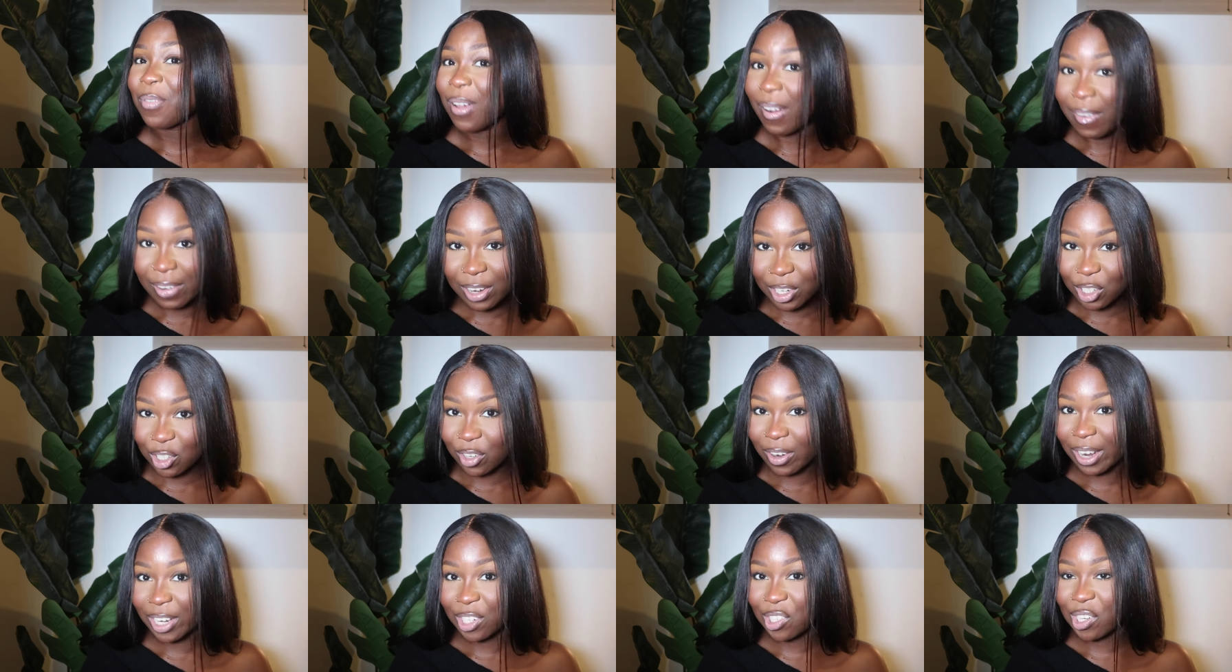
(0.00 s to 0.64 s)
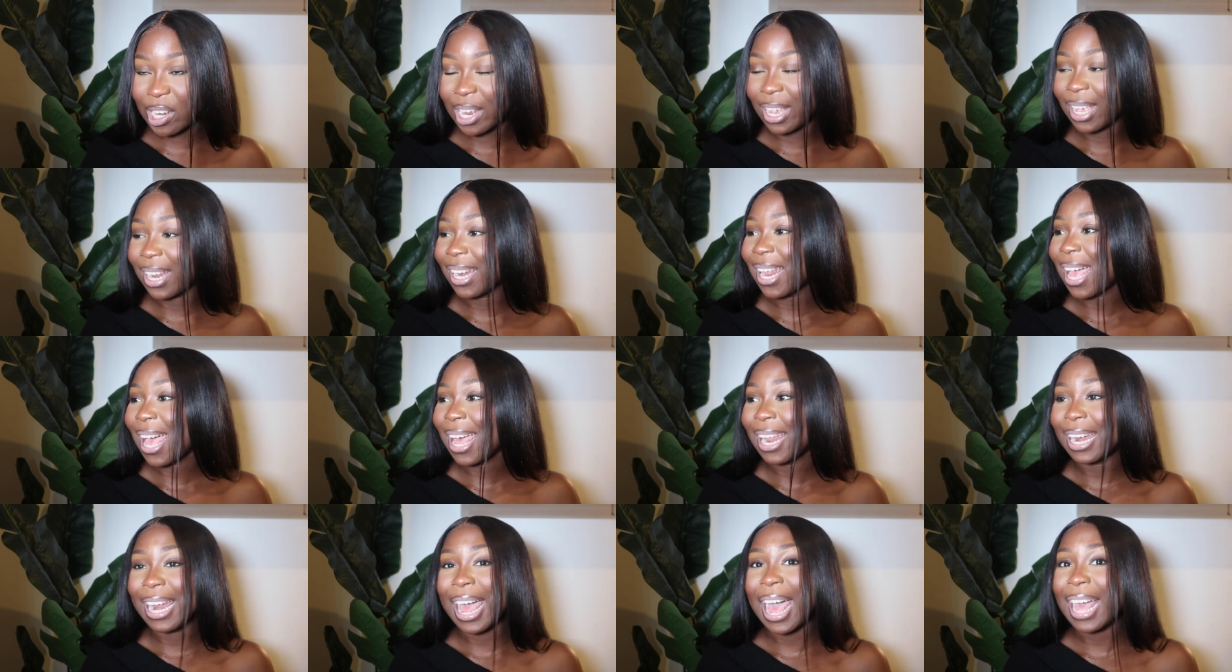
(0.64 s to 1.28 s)
very stretching,
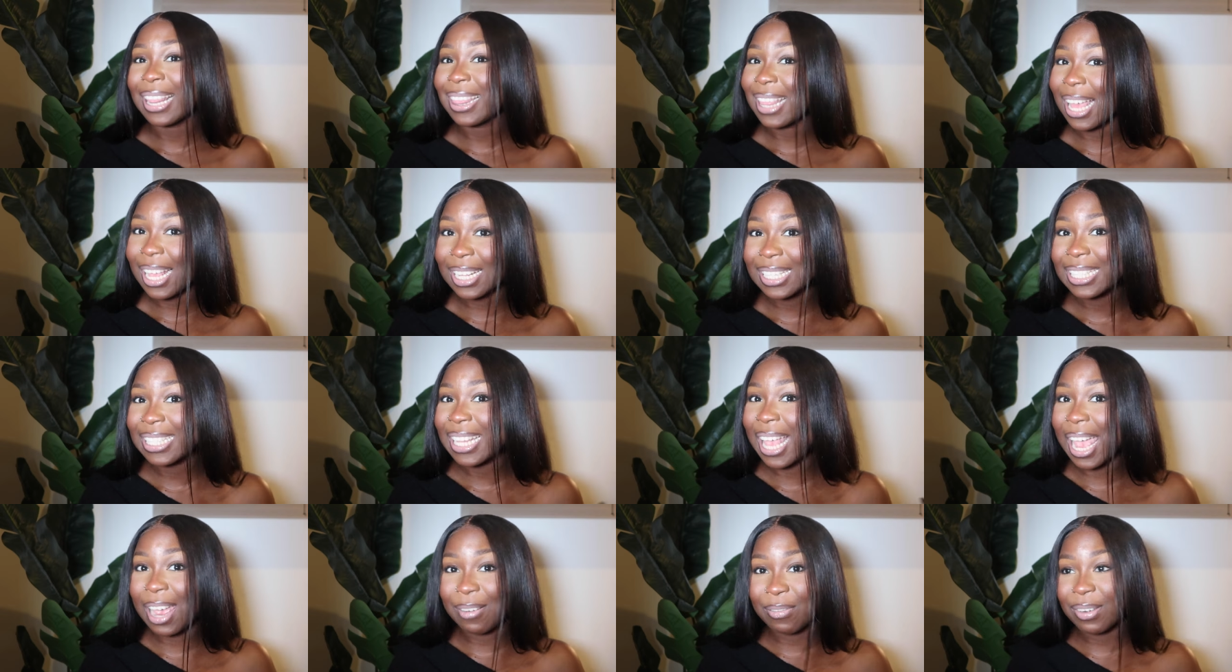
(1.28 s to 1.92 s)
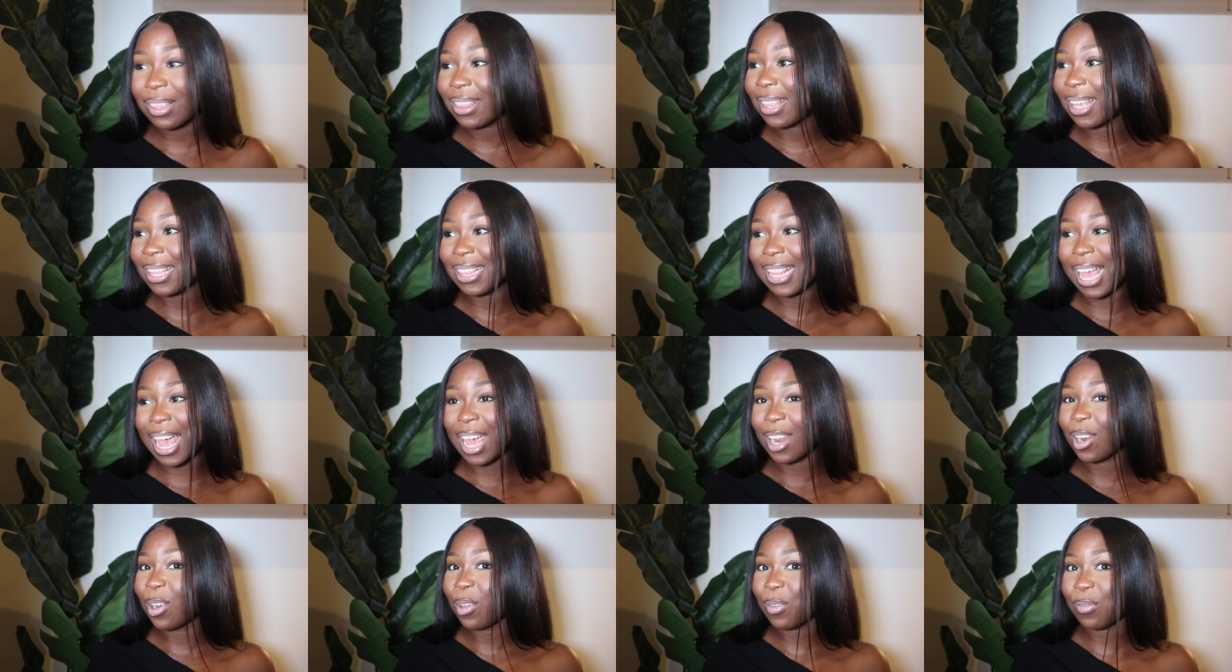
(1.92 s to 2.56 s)
and that's everything
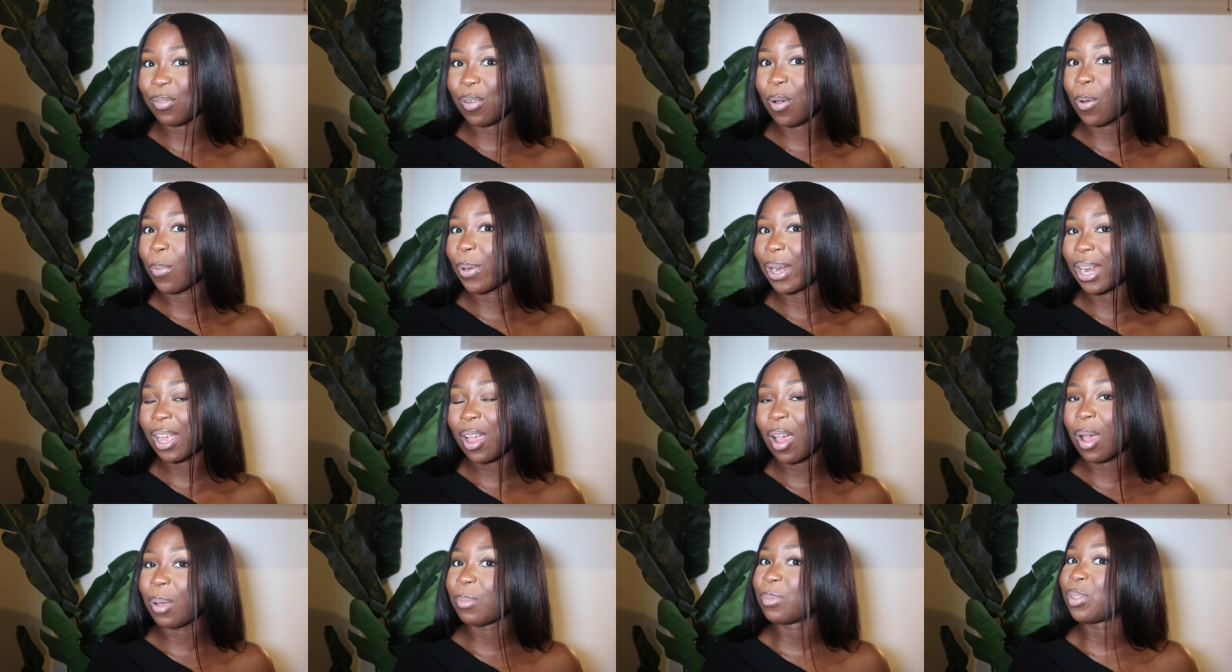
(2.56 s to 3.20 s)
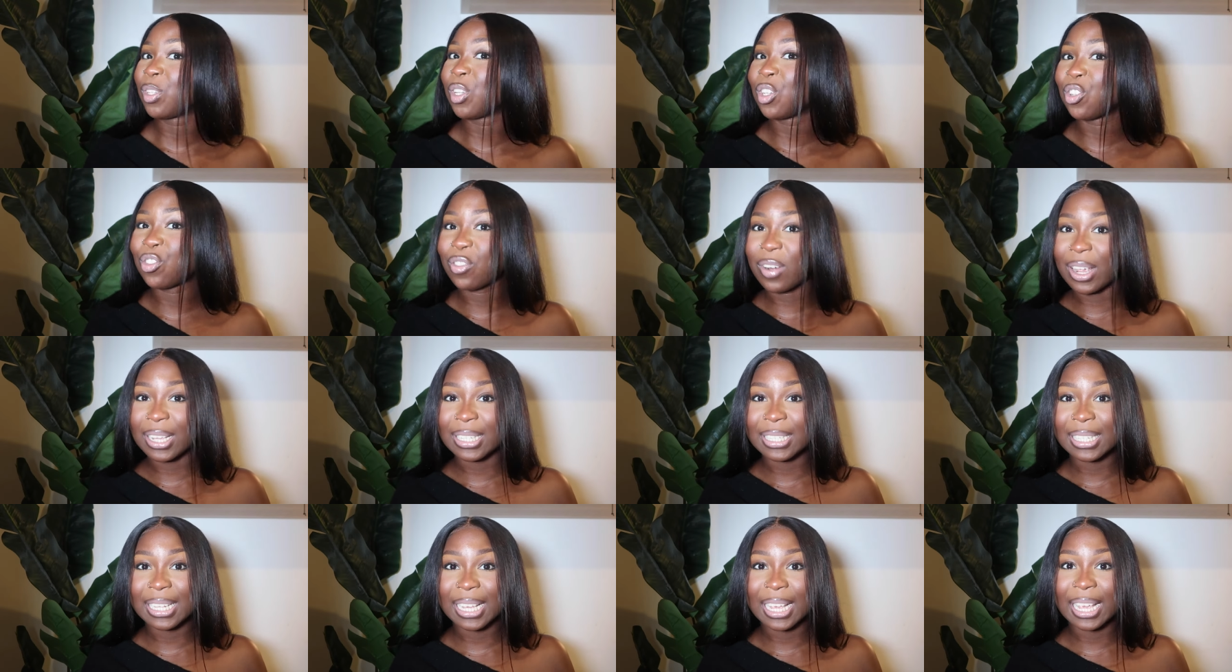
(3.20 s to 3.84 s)
that I look for when it comes to
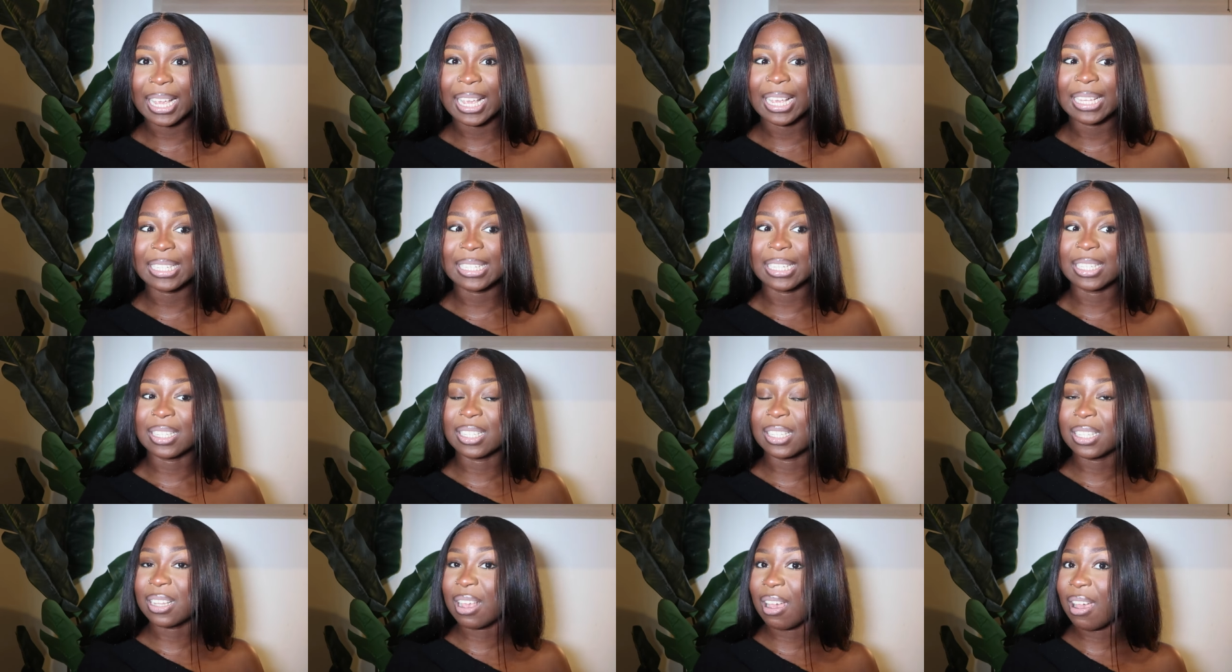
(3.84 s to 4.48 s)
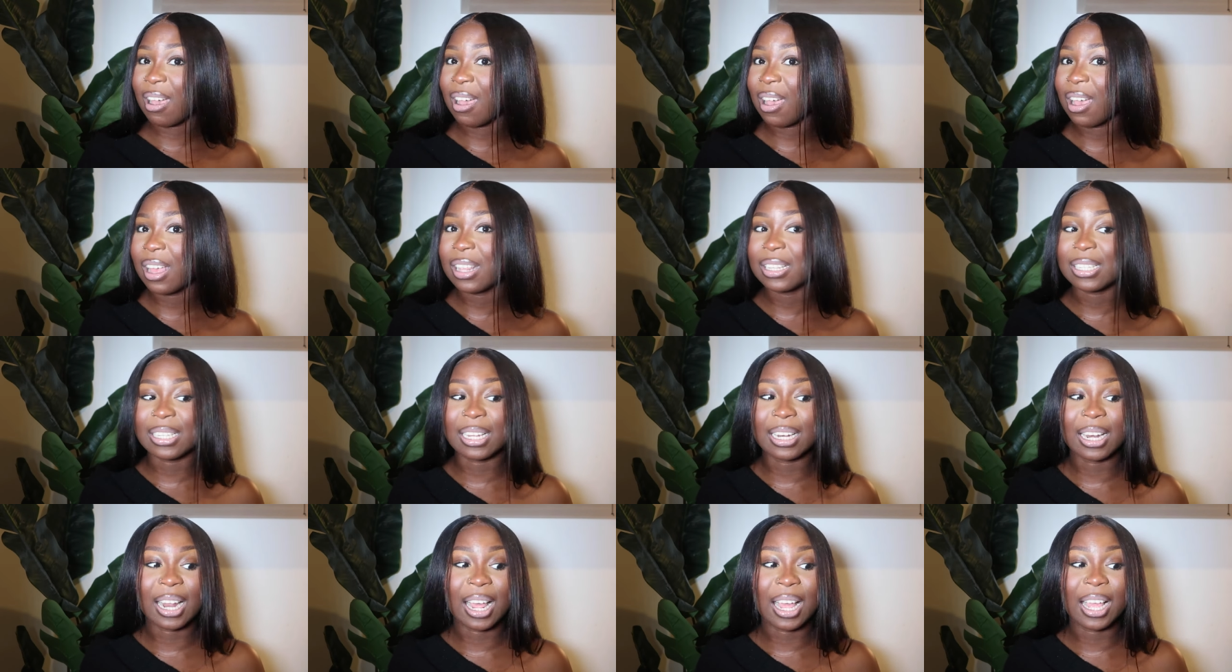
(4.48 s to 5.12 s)
dresses and
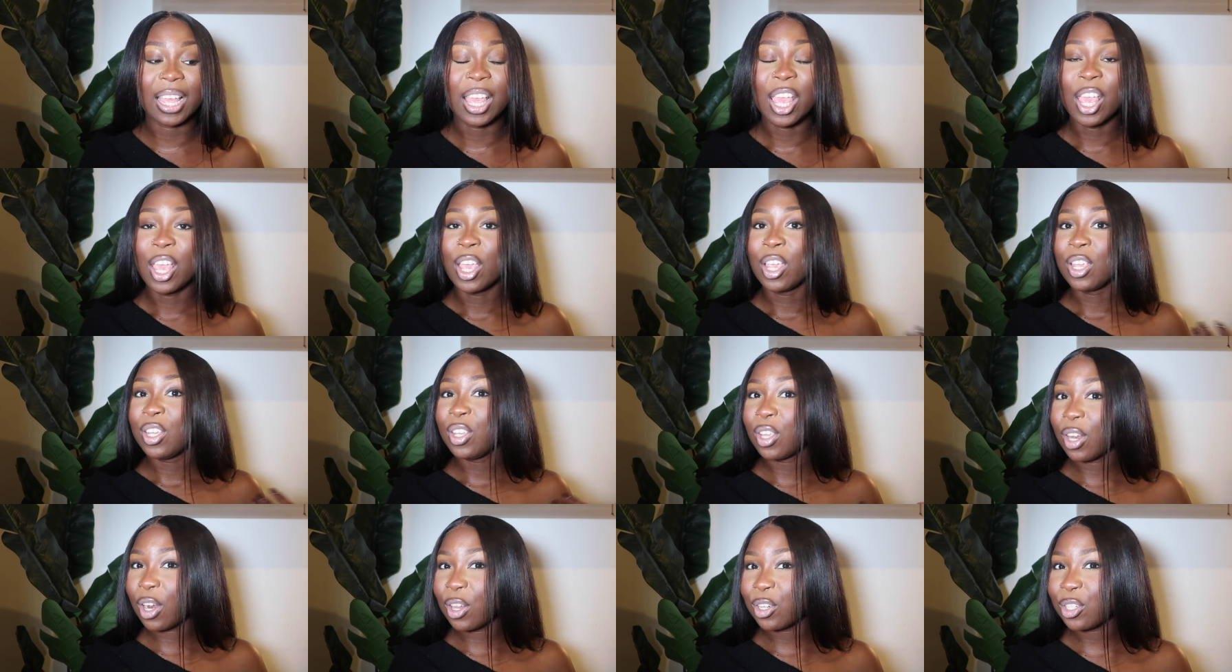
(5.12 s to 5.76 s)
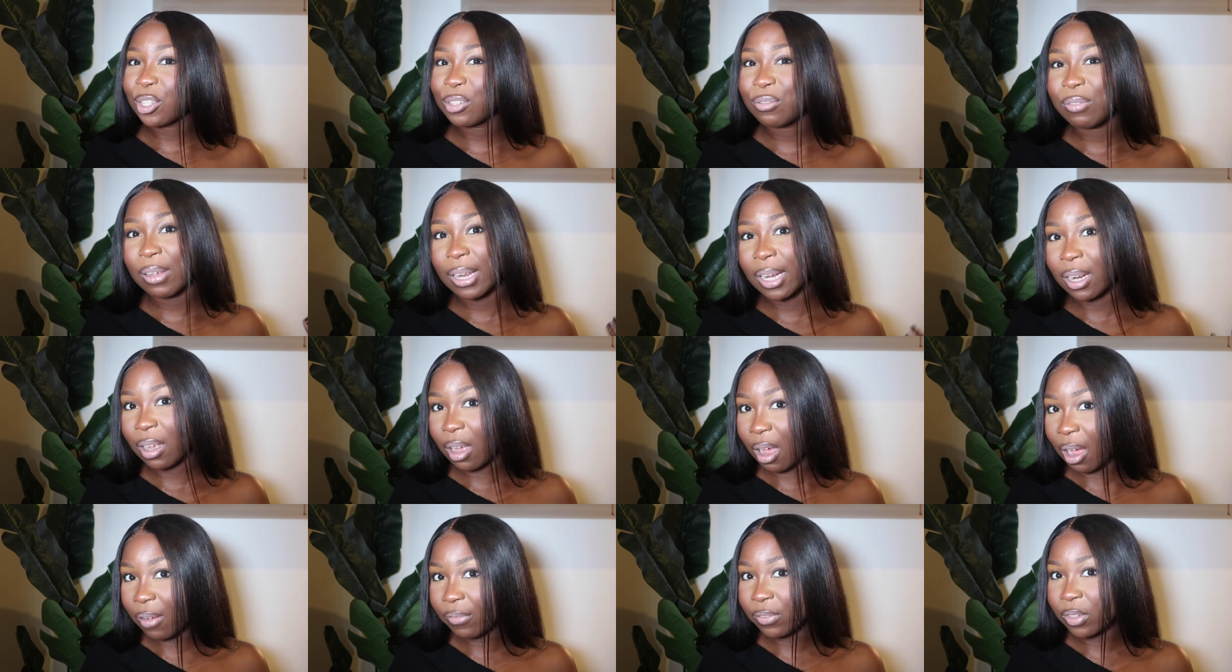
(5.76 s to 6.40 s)
skirts and, like, you know, just
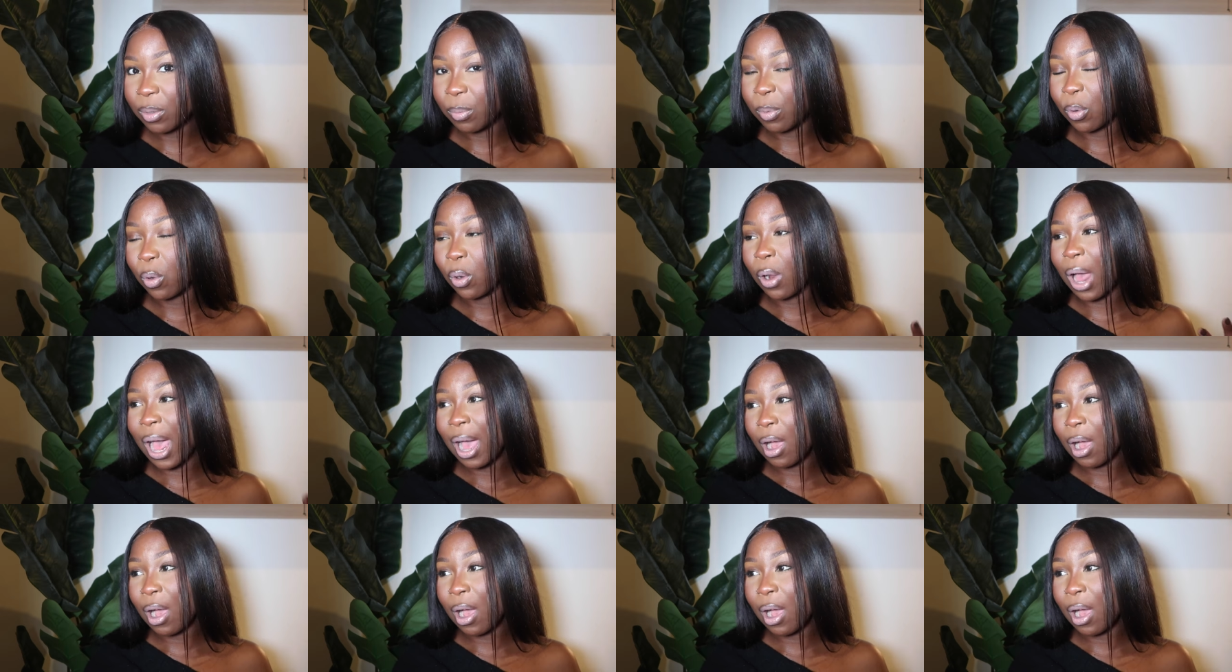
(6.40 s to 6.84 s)
feeling comfortable.